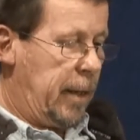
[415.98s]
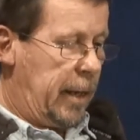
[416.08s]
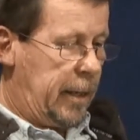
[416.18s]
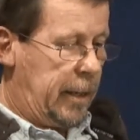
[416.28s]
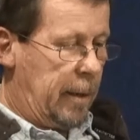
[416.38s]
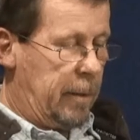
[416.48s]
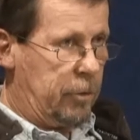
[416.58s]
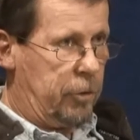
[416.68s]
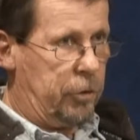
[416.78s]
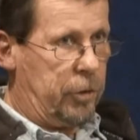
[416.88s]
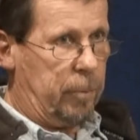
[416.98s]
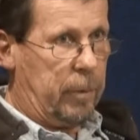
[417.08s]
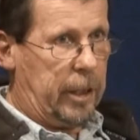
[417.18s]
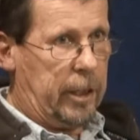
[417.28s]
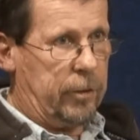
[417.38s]
And they
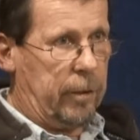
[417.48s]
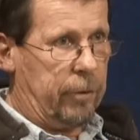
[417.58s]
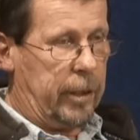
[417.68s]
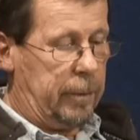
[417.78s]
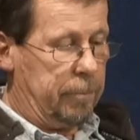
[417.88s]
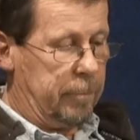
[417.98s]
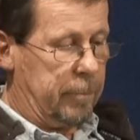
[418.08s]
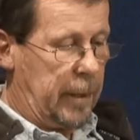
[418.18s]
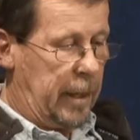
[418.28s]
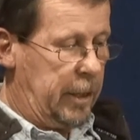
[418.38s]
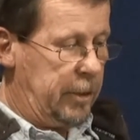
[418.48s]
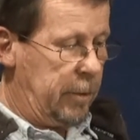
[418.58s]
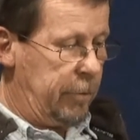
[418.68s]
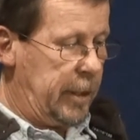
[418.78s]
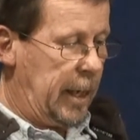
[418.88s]
assist him in his
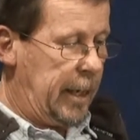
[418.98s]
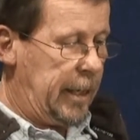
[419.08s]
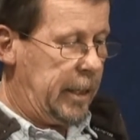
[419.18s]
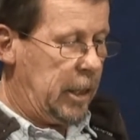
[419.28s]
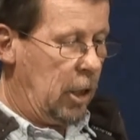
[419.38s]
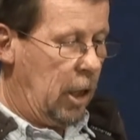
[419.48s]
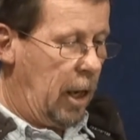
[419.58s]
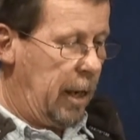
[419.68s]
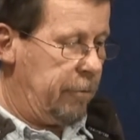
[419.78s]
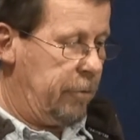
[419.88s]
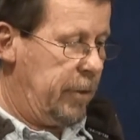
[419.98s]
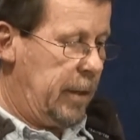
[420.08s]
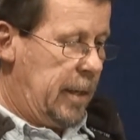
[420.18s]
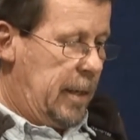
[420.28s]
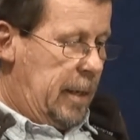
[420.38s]
everyday
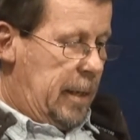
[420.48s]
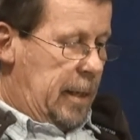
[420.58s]
life.